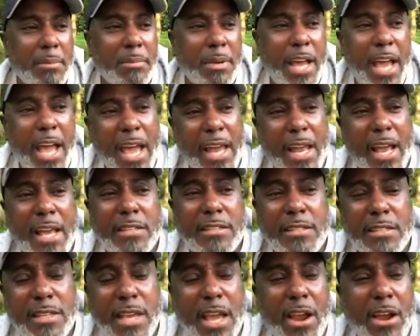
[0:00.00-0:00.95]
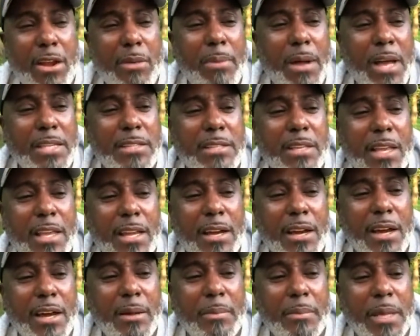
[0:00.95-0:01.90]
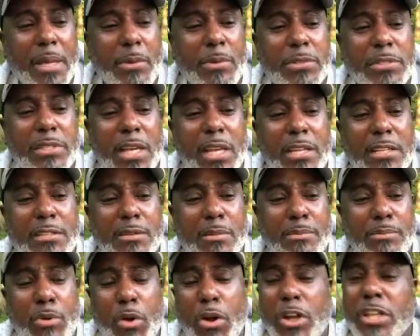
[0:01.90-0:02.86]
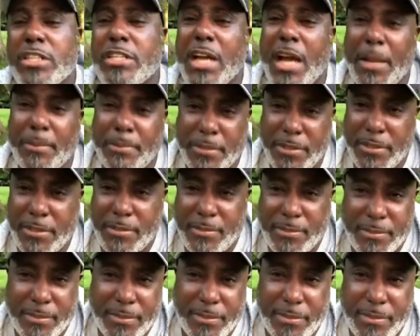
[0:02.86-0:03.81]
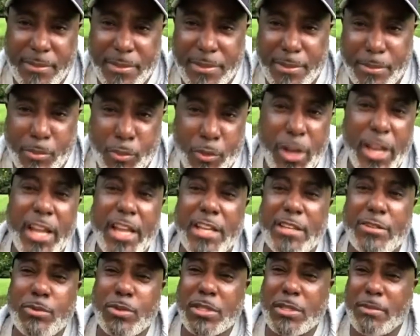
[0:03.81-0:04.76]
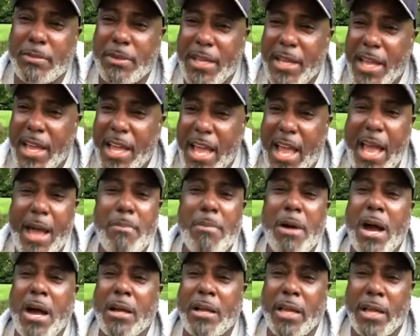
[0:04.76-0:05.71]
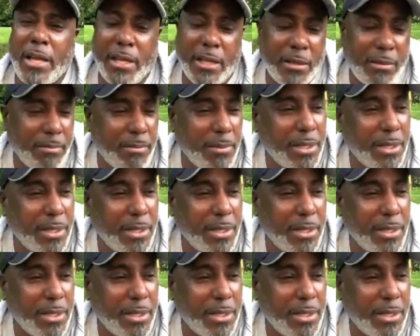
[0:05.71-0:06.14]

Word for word: But I had asked this Arab, I said, um, he was selling some pork chops, some greens with some ham hock in it.